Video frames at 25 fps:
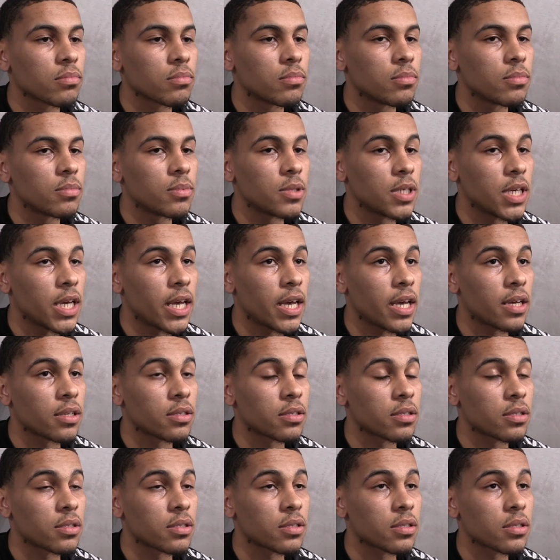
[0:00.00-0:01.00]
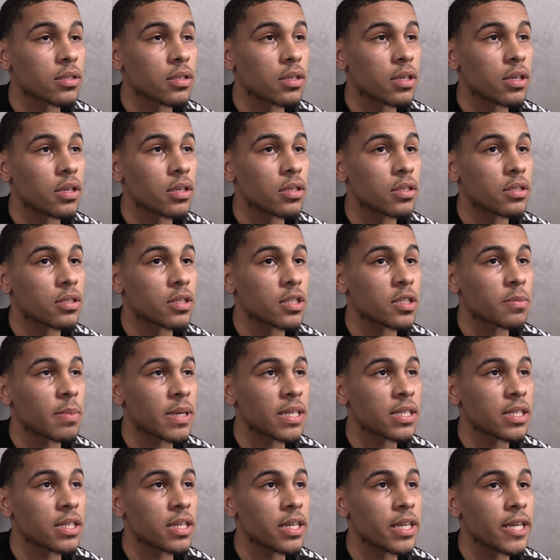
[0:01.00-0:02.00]
Terry. Yes, it is,
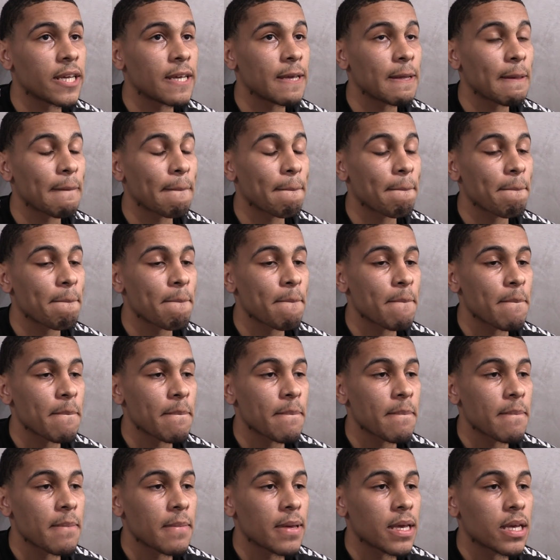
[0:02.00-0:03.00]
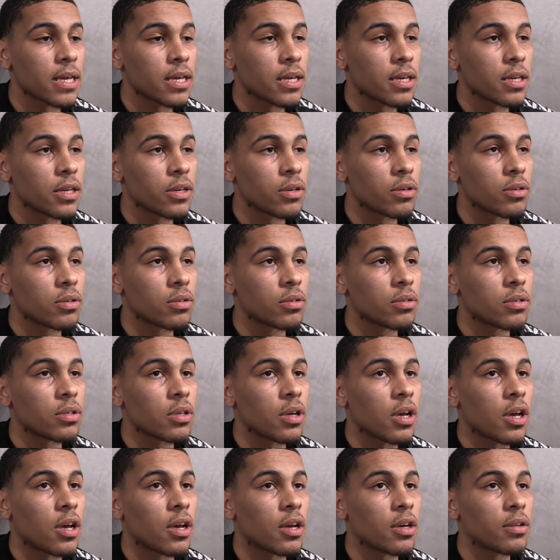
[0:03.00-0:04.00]
especially
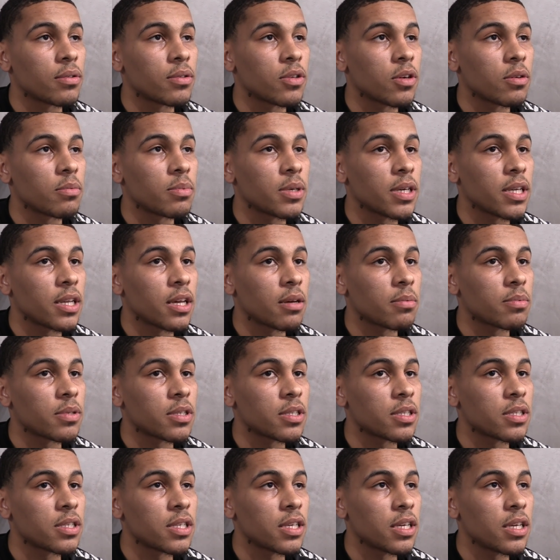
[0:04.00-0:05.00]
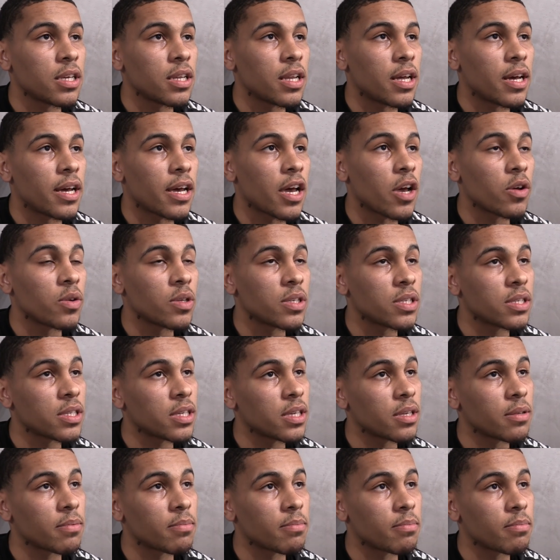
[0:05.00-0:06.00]
not being able to see, like only
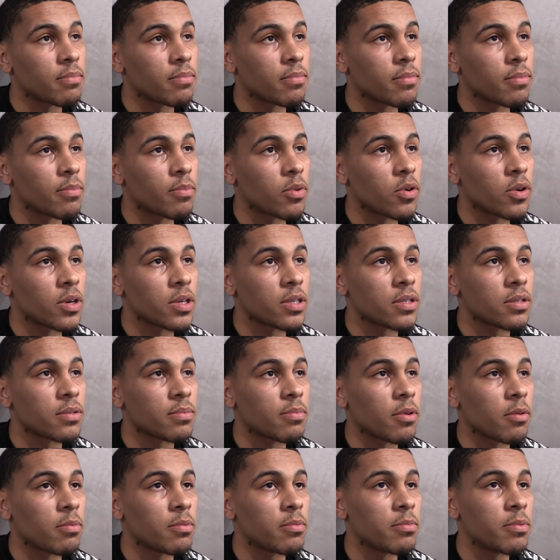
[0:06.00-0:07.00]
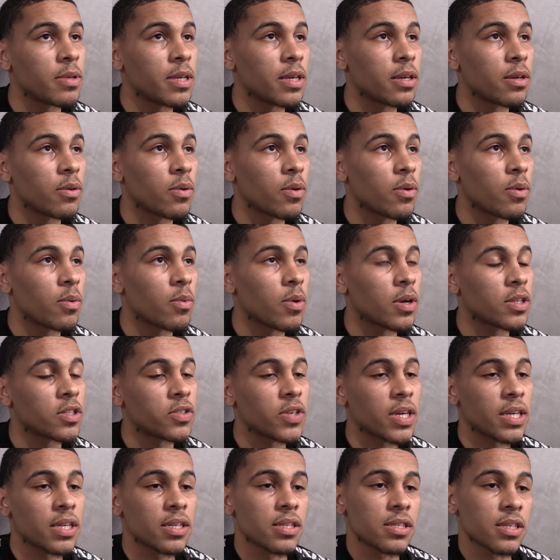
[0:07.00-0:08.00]
seeing boys probably one
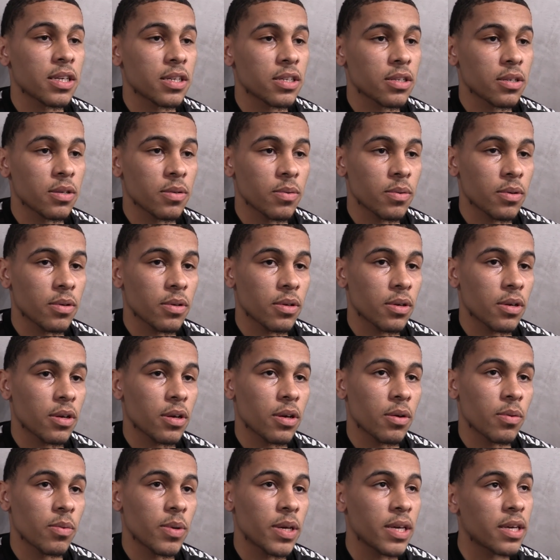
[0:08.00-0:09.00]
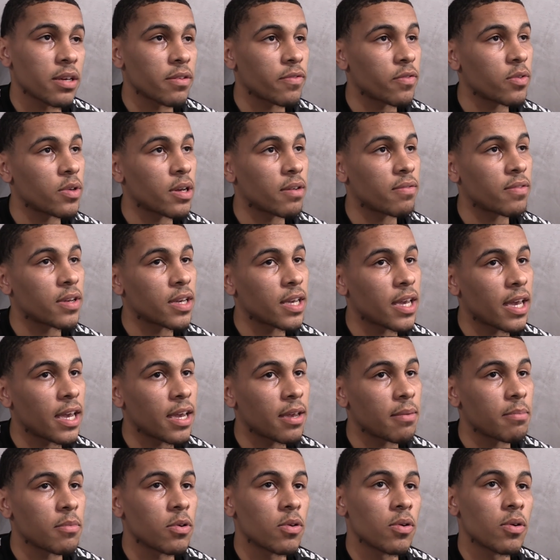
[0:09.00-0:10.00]
training session a week if we have a
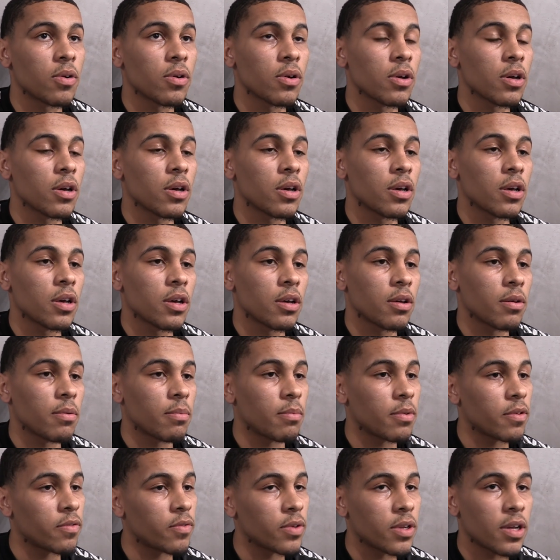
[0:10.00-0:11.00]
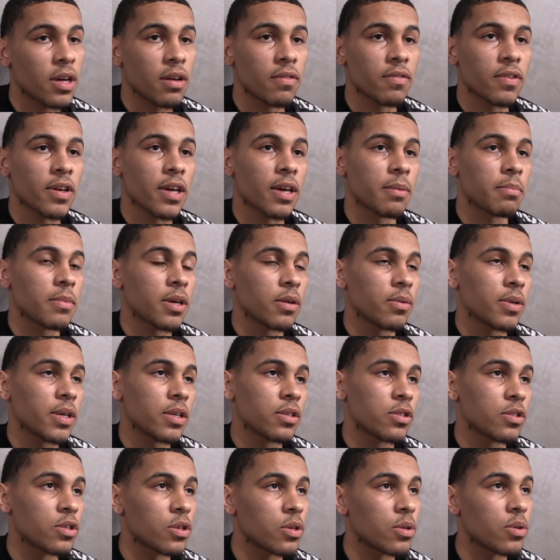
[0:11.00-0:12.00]
game, or if you don't have a game at
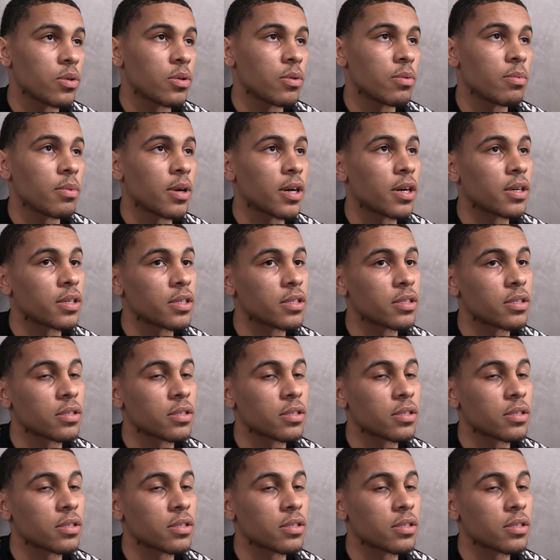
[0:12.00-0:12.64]
week two, but